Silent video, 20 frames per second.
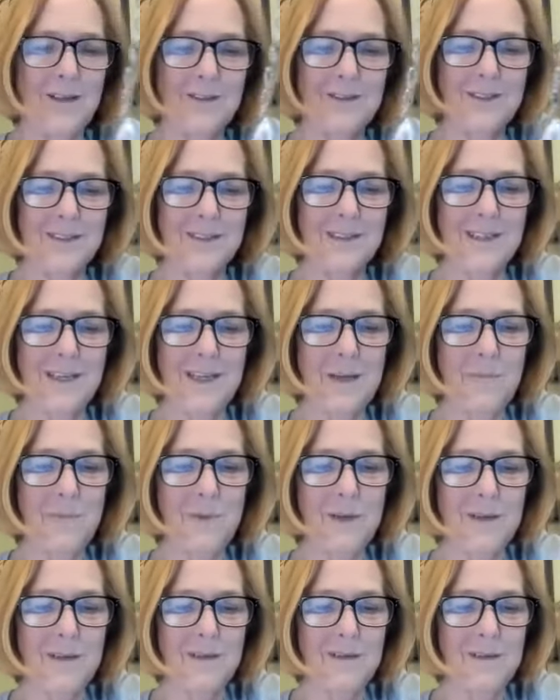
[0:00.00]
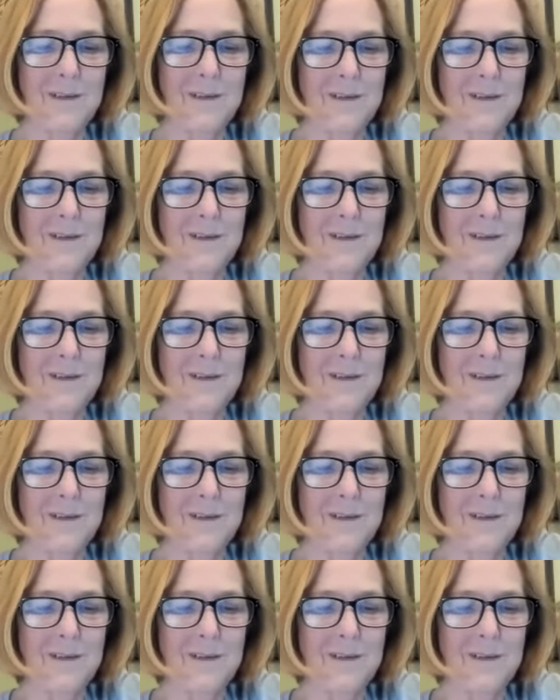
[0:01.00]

I'll just keep it.